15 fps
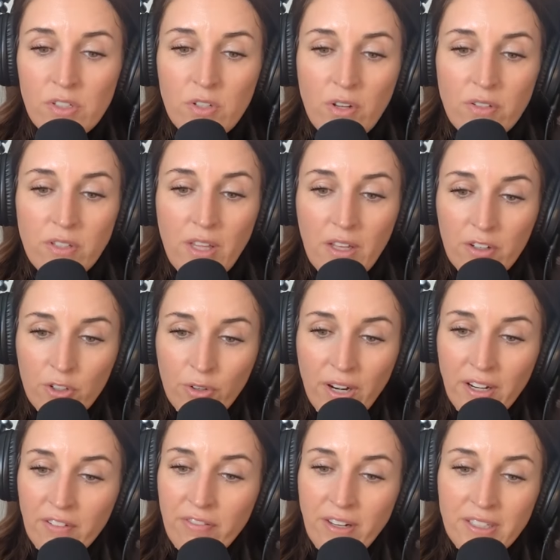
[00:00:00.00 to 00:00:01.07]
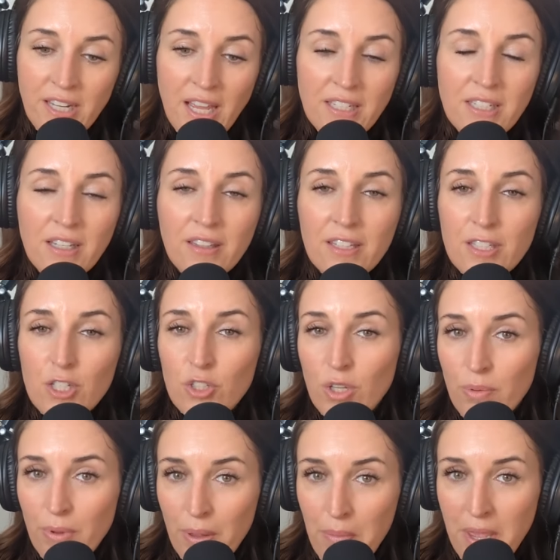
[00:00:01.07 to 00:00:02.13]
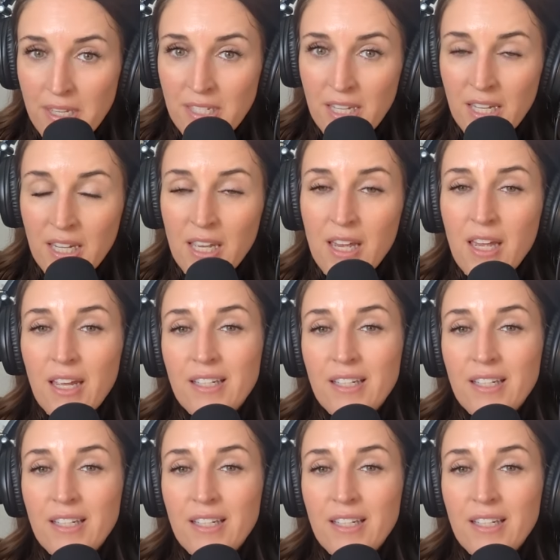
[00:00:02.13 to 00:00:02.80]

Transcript: So I thought, great, fantastic, this is going to be amazing.